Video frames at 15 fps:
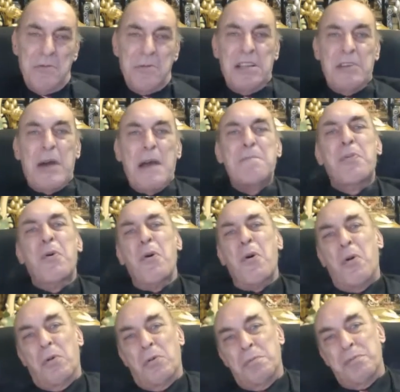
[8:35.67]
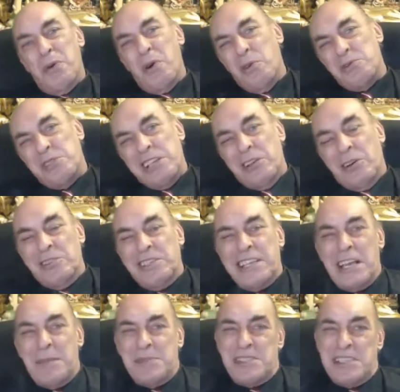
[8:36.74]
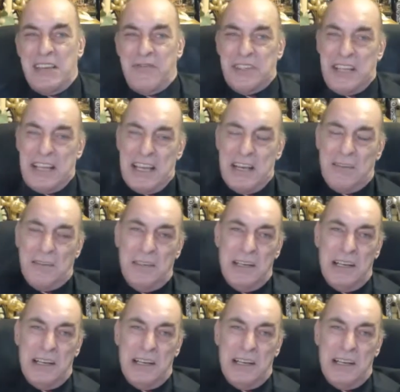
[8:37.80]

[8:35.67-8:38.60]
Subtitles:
Well, anyway, Paul's in on the M7 now.